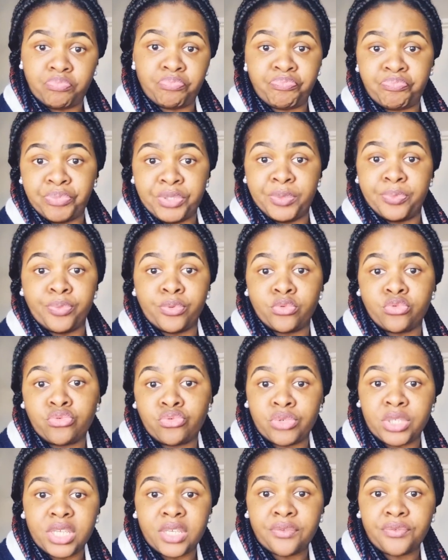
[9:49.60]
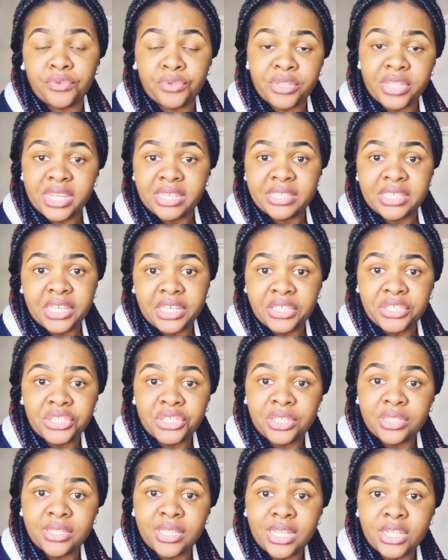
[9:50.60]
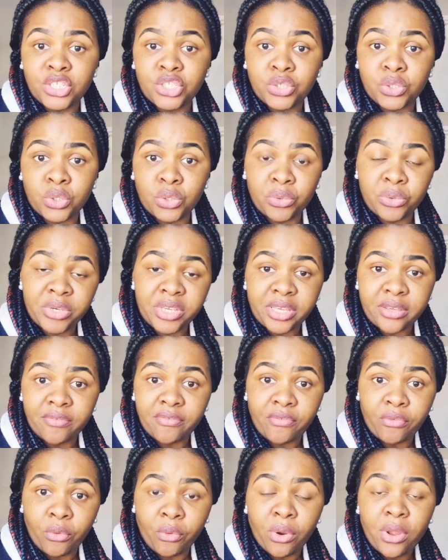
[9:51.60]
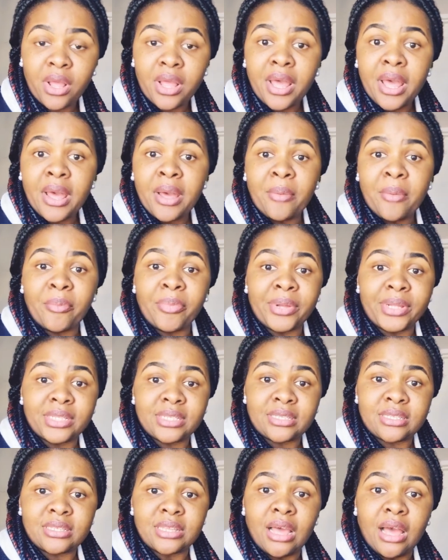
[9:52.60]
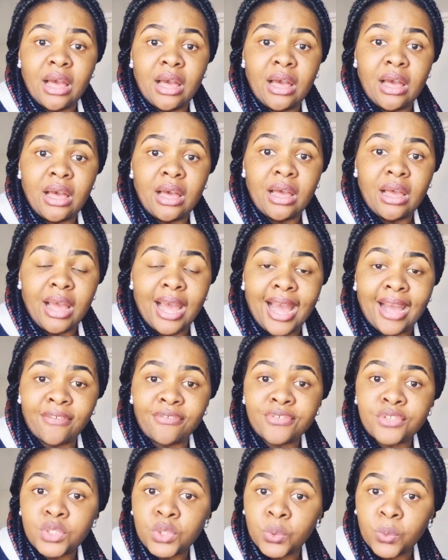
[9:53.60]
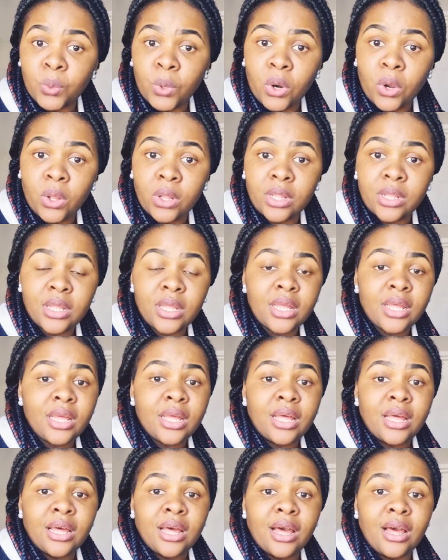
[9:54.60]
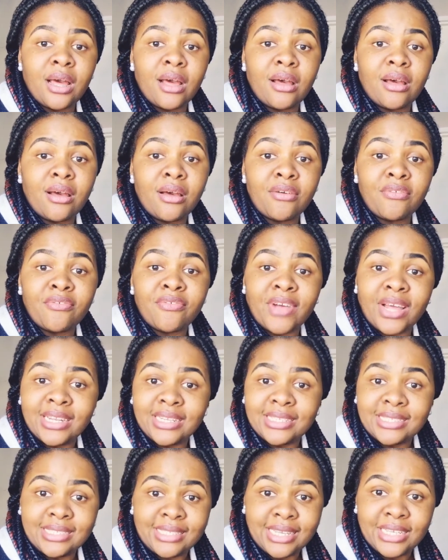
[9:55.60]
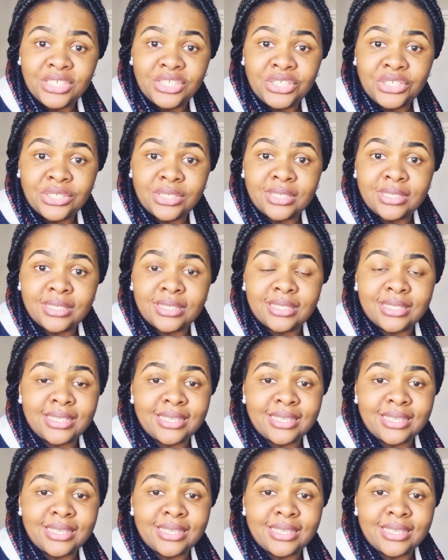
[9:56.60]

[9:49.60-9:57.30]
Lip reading: people to give you the attention that you're looking for. But after all, validation